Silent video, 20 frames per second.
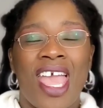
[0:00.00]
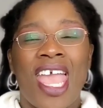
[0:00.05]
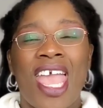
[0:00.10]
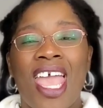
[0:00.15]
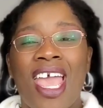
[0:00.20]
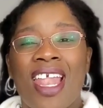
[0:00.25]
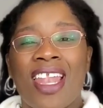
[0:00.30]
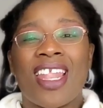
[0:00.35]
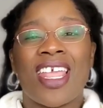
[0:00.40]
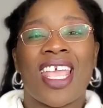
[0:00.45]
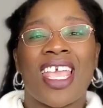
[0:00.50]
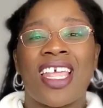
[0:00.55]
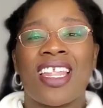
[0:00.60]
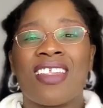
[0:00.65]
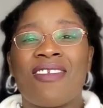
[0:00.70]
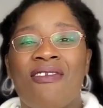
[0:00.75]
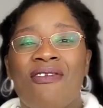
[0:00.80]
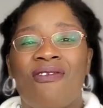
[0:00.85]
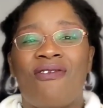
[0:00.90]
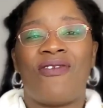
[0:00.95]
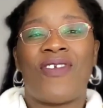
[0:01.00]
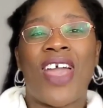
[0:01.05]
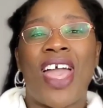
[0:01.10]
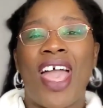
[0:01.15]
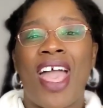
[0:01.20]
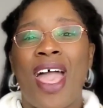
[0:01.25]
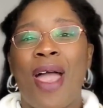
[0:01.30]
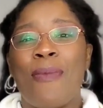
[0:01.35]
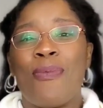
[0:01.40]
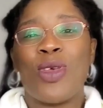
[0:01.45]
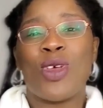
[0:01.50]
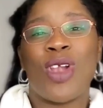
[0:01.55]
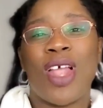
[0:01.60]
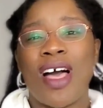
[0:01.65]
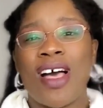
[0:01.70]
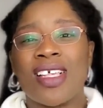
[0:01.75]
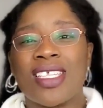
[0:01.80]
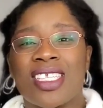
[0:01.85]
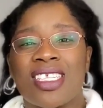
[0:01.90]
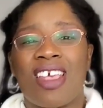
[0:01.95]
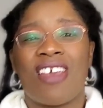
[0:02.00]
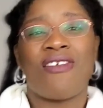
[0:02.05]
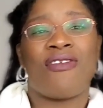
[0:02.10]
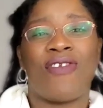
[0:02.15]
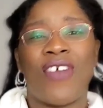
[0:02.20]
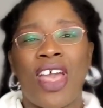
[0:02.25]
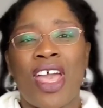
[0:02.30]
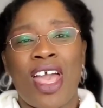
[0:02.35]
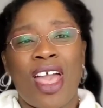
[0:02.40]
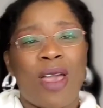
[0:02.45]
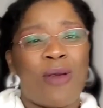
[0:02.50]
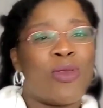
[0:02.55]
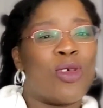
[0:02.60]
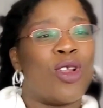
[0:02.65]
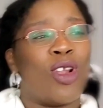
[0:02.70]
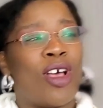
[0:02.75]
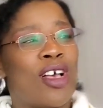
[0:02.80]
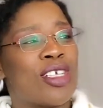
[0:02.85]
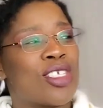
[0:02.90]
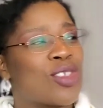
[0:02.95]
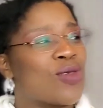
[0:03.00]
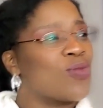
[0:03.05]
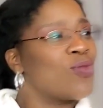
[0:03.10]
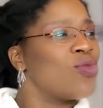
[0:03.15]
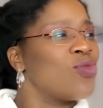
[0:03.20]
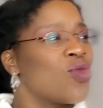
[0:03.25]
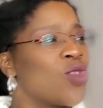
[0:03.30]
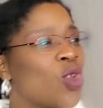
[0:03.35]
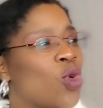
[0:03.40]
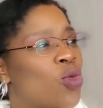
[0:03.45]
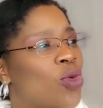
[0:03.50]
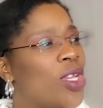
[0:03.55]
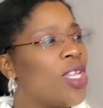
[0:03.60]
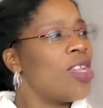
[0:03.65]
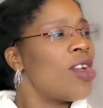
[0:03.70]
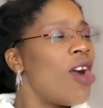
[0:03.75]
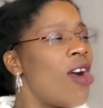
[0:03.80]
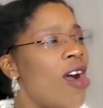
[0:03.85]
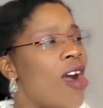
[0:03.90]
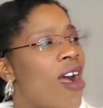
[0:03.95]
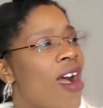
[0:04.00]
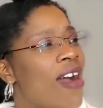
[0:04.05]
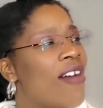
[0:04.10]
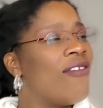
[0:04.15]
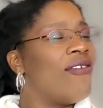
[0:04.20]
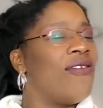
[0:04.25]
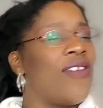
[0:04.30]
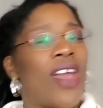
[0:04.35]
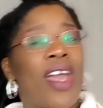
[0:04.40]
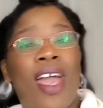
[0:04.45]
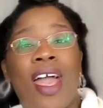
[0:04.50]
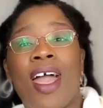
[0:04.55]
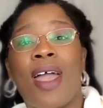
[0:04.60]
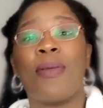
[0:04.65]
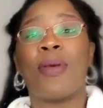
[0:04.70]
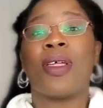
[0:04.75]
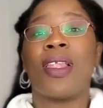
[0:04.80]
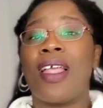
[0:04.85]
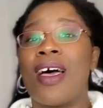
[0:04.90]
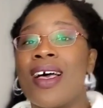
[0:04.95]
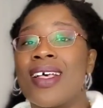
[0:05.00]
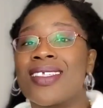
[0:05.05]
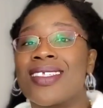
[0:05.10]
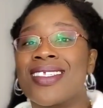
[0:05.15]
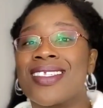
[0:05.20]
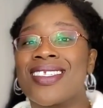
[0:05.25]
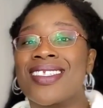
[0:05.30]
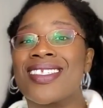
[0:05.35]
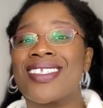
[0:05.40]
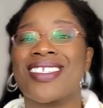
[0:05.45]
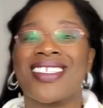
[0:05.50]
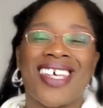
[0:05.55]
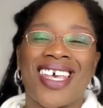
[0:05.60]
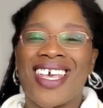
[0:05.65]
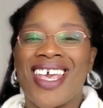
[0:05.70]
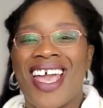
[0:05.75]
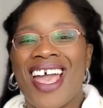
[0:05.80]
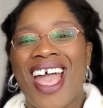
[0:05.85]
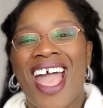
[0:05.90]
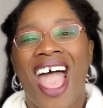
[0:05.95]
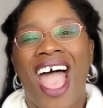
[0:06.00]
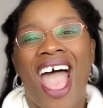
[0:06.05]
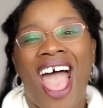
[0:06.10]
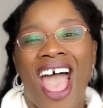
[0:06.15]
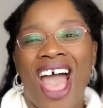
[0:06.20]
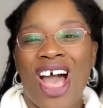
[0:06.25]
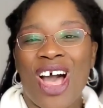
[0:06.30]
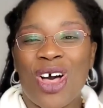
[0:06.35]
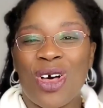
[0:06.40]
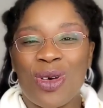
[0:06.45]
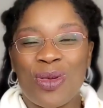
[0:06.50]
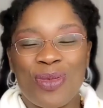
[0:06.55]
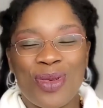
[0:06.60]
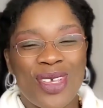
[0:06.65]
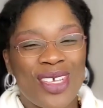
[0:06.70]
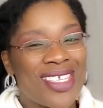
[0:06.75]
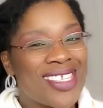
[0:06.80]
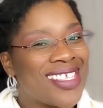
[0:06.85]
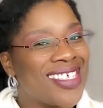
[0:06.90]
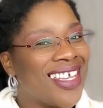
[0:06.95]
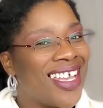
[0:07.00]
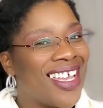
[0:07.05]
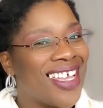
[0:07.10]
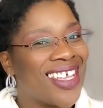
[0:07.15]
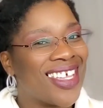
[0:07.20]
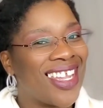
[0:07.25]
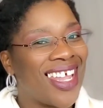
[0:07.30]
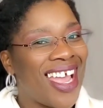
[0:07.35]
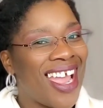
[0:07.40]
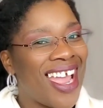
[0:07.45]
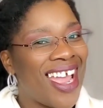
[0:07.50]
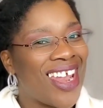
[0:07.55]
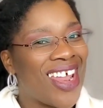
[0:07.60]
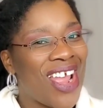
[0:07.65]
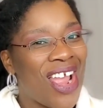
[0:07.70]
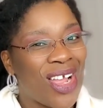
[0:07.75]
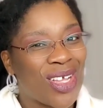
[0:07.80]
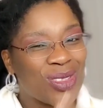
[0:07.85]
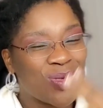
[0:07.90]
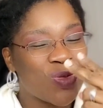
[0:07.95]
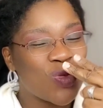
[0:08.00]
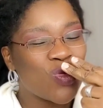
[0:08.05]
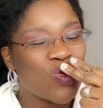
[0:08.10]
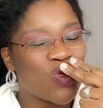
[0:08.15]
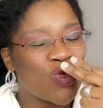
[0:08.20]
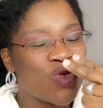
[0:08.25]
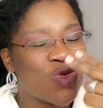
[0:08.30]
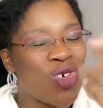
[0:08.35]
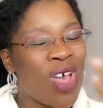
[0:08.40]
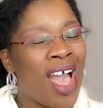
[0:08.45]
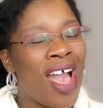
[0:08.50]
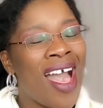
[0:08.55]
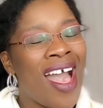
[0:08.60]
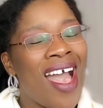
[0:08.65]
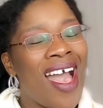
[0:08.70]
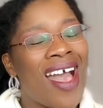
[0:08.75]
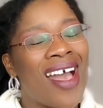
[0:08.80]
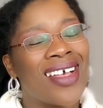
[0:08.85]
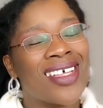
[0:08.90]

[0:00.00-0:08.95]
And it fabulous, fabulous. We are fabulous. I'll be seeing you later. Mwah!